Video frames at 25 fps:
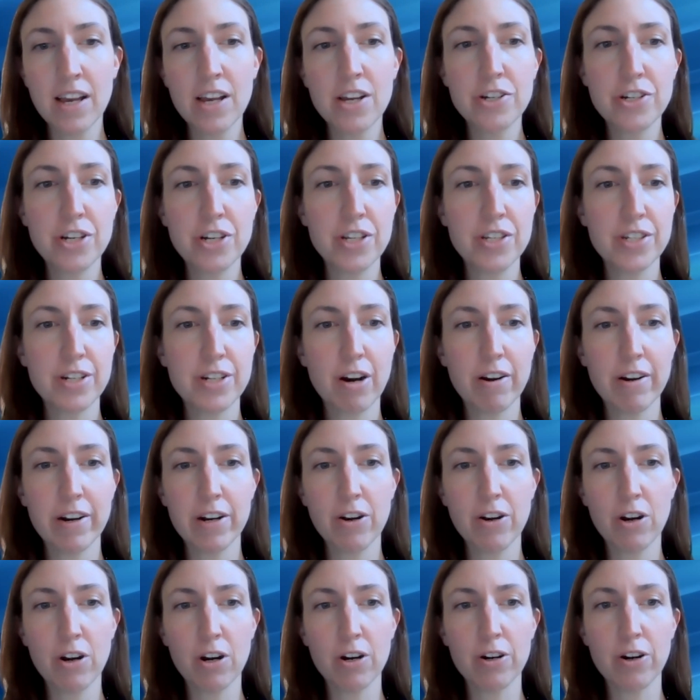She started
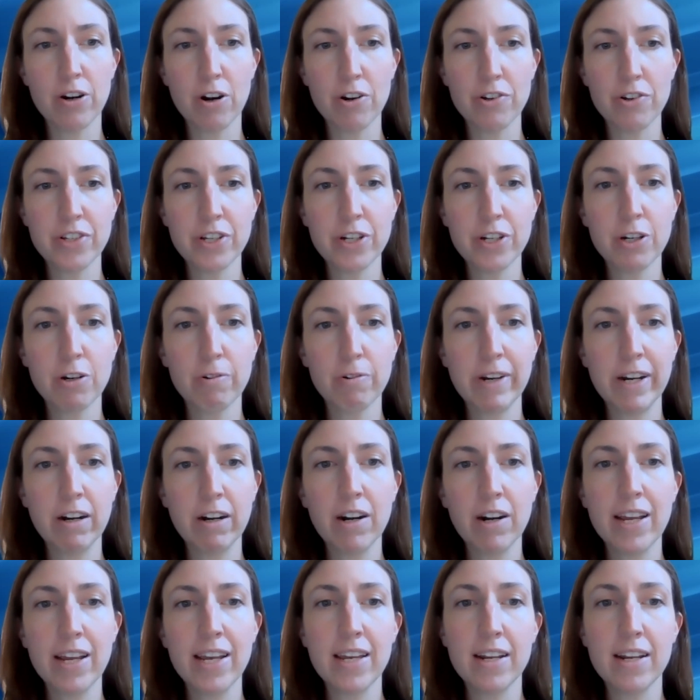her nursing
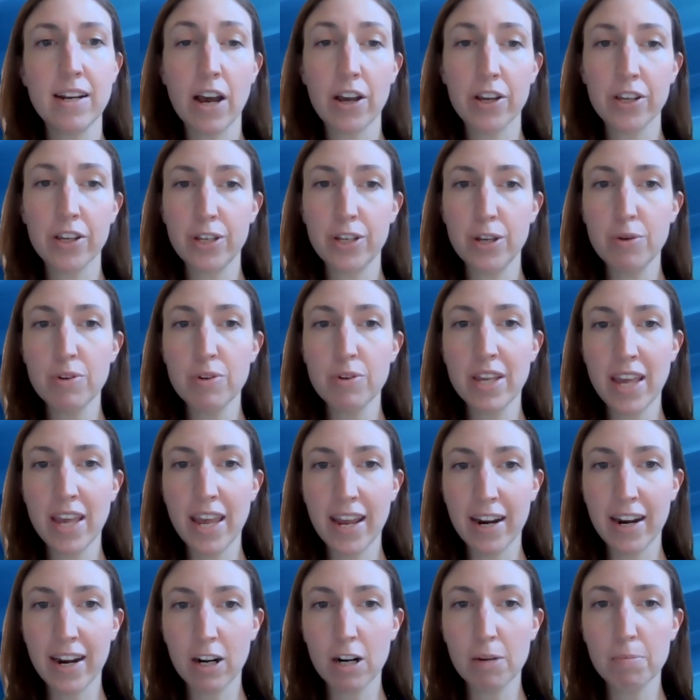career in acute
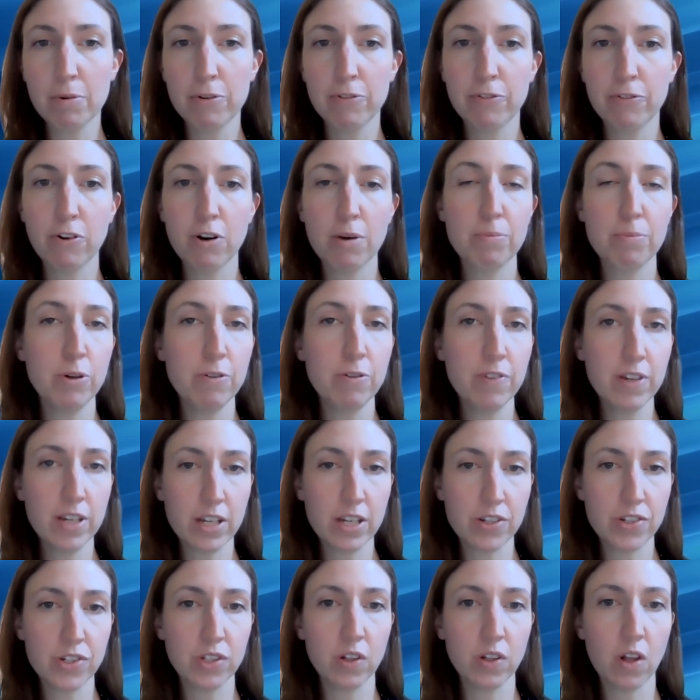care before moving
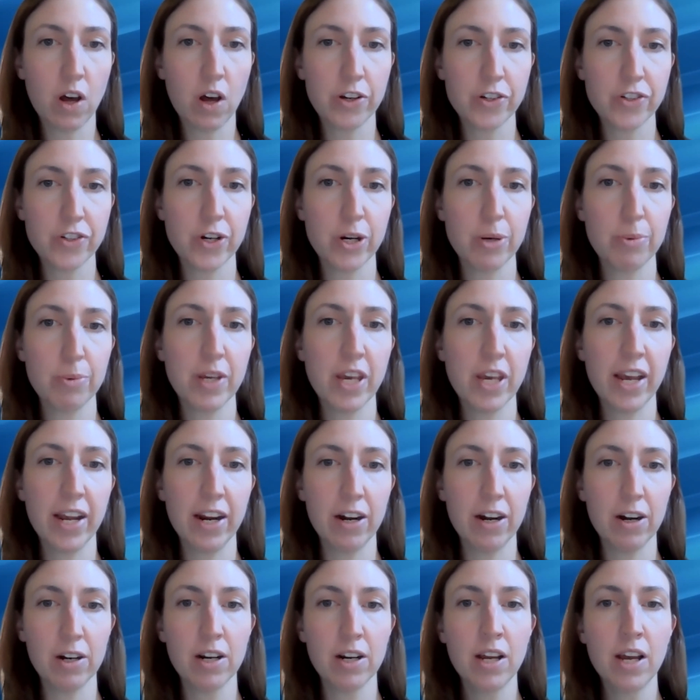into long-term
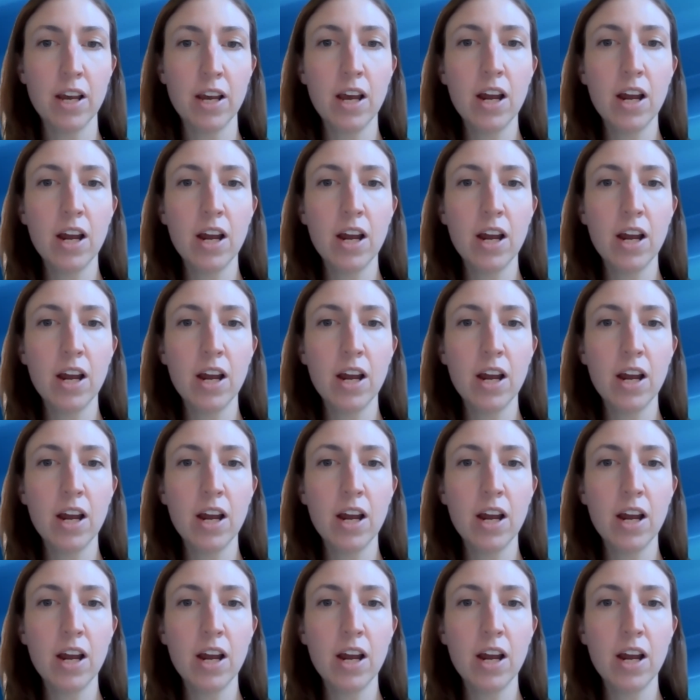care.